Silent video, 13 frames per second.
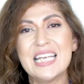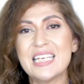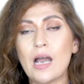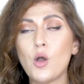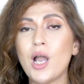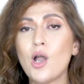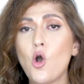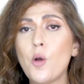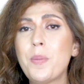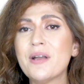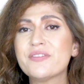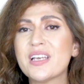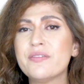Now, I hope
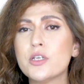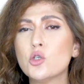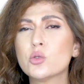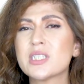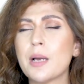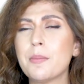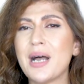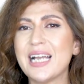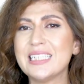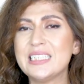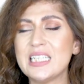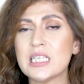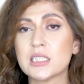I've given you some
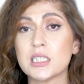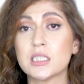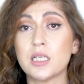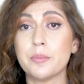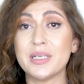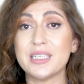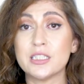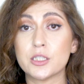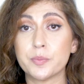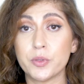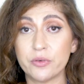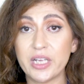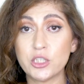ideas and some
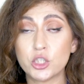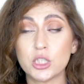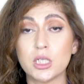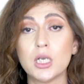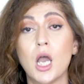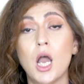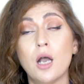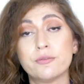inspiration.